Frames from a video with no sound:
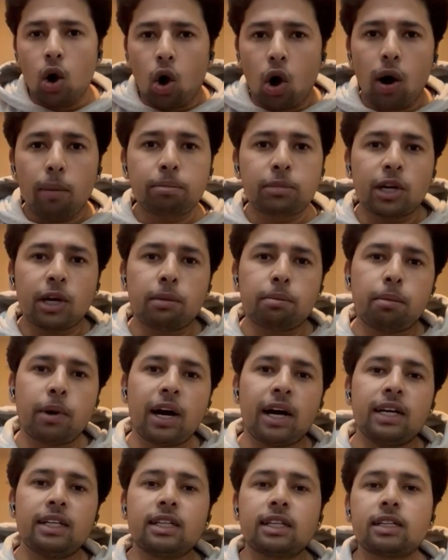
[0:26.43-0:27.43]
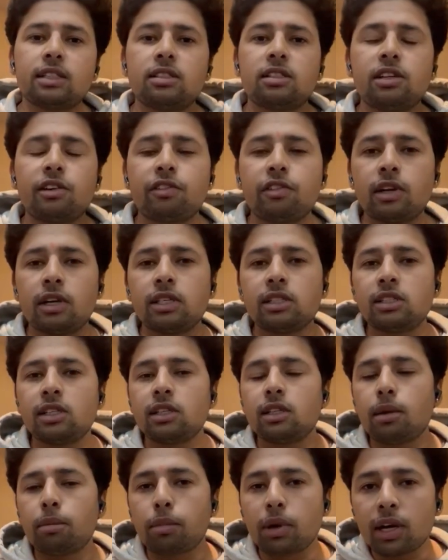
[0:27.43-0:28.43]
opted by the country France
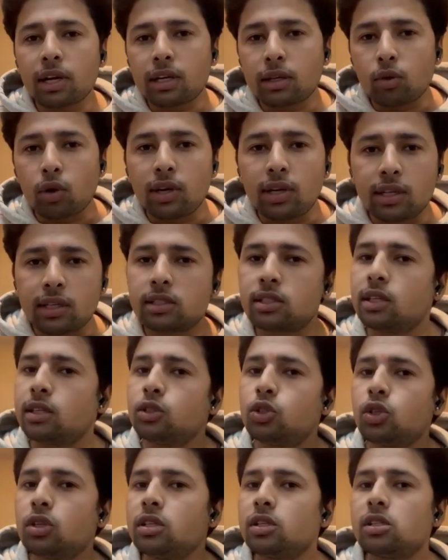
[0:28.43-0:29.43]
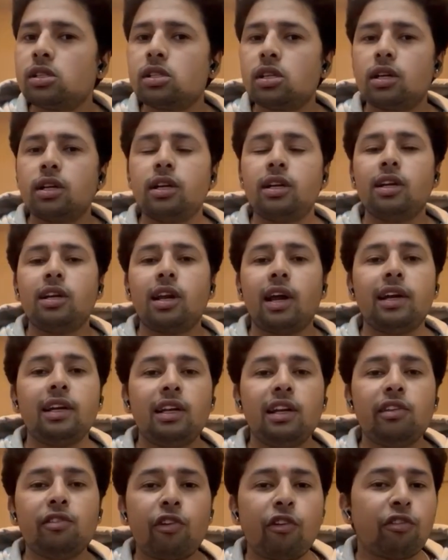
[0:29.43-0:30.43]
in the mid 20th century in
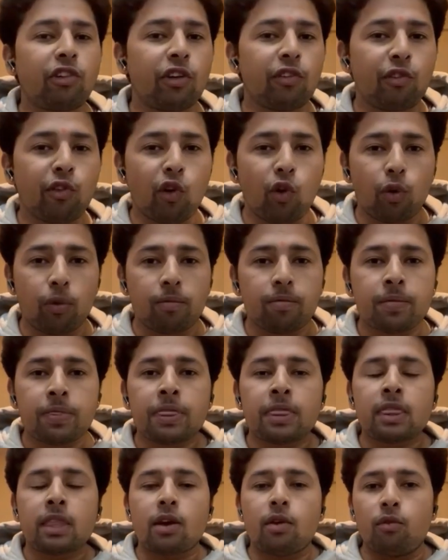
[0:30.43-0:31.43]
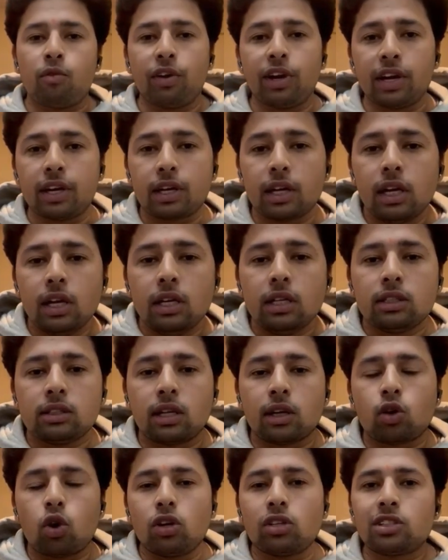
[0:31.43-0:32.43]
1954, where
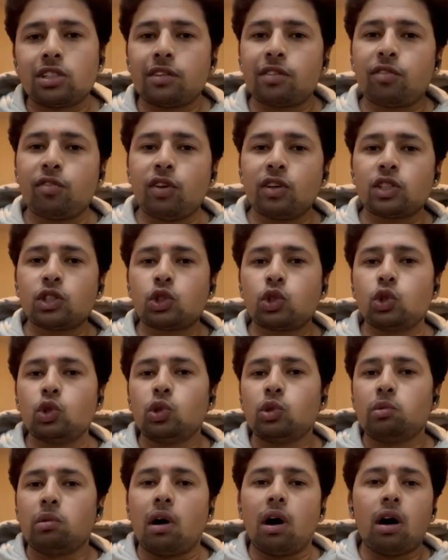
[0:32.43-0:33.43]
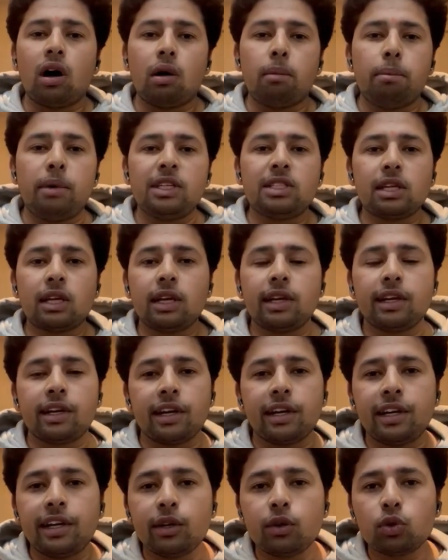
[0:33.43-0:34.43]
the concept was to basically
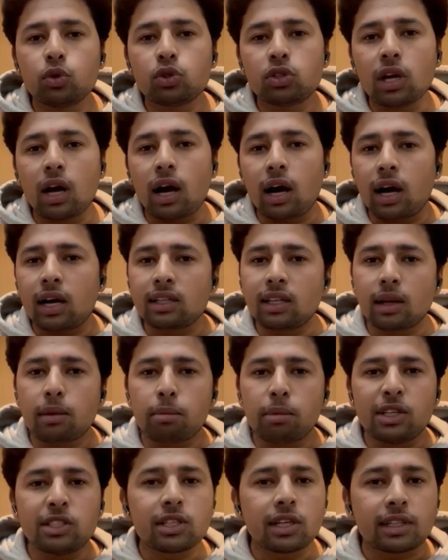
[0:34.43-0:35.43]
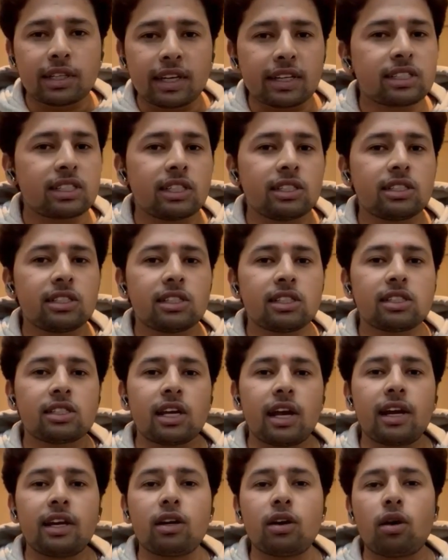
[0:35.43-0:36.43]
reduce the other major
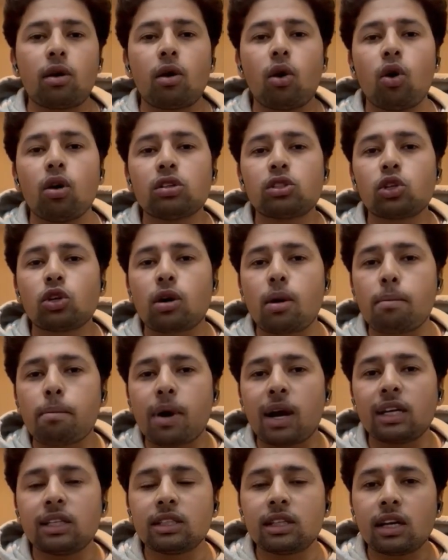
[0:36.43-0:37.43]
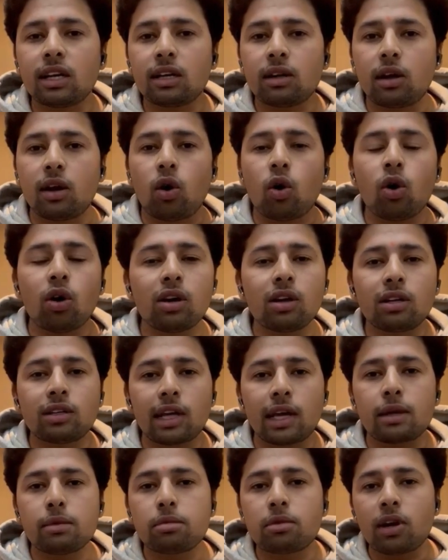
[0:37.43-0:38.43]
taxes and also combine the all
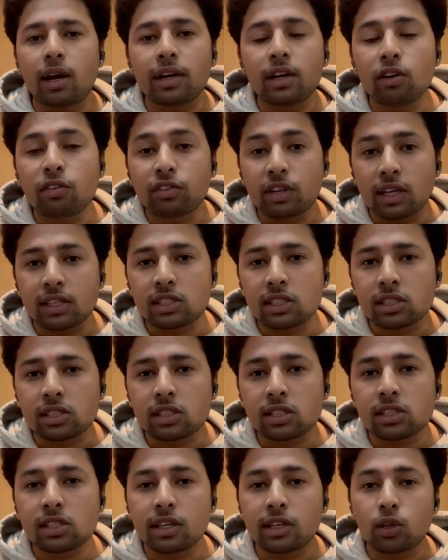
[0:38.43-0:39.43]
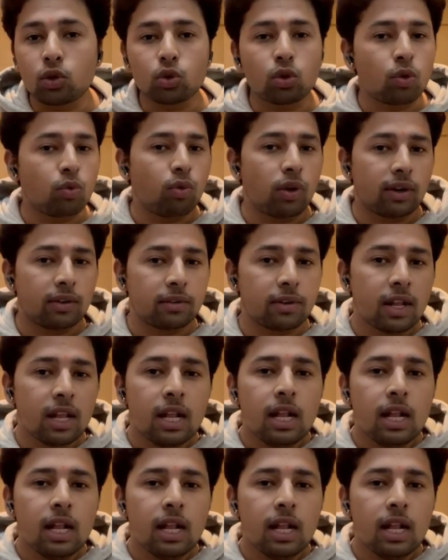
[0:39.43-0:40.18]
type kind of taxes into the one,